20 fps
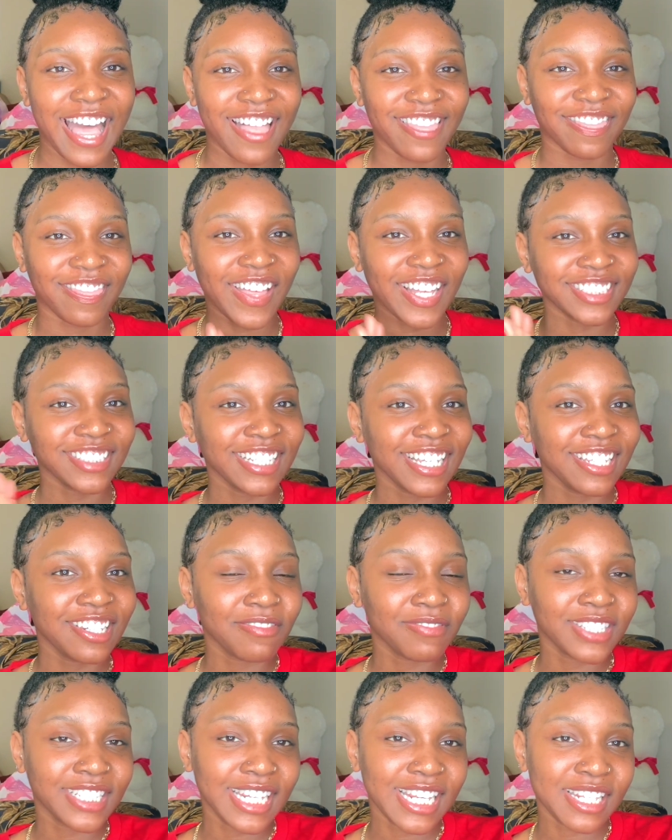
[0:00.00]
that's the end
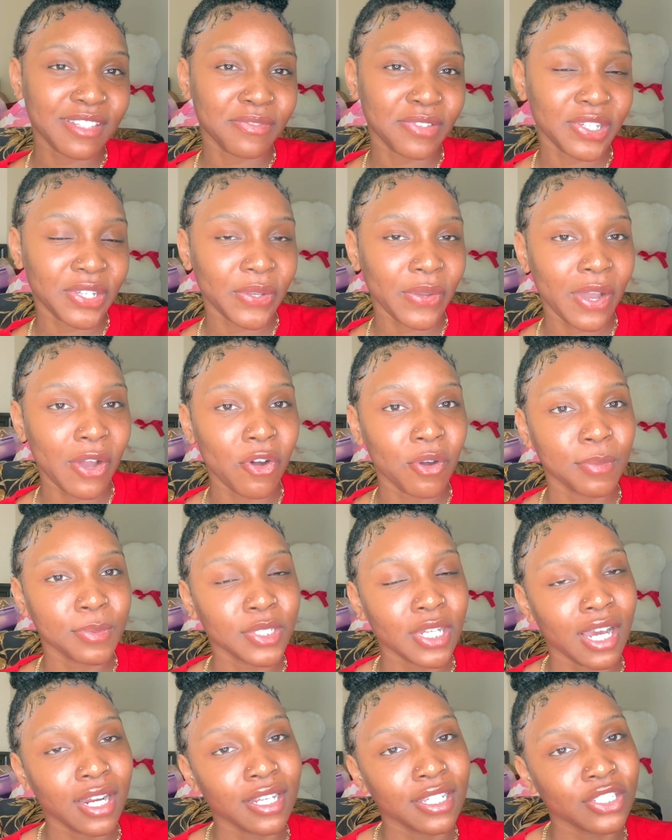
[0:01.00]
of today's video i hope
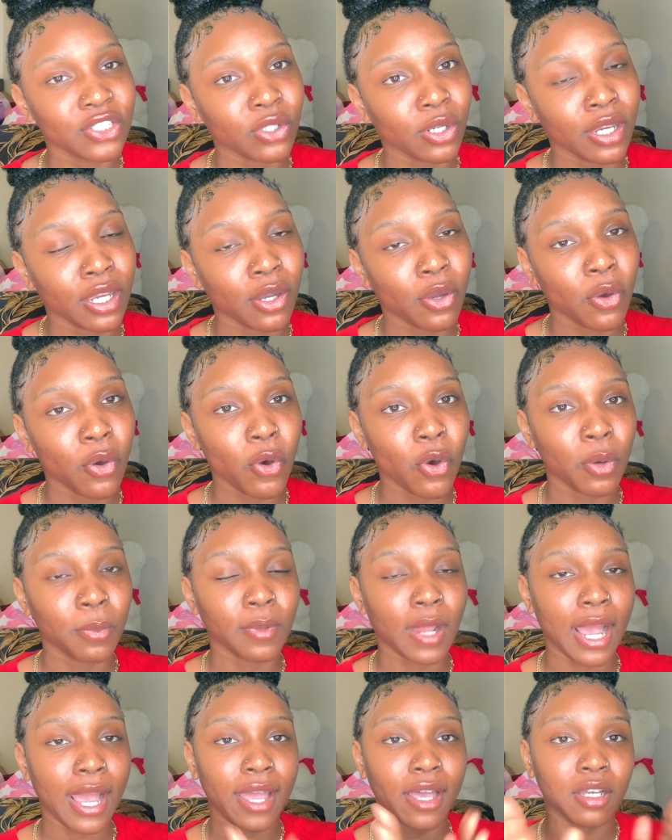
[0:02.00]
y'all enjoy i hope
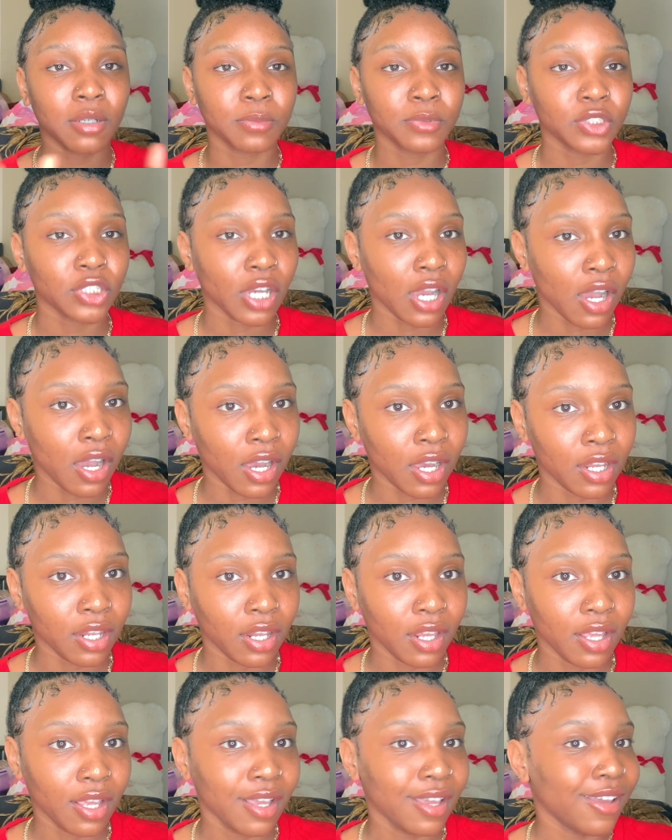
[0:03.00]
i helped y'all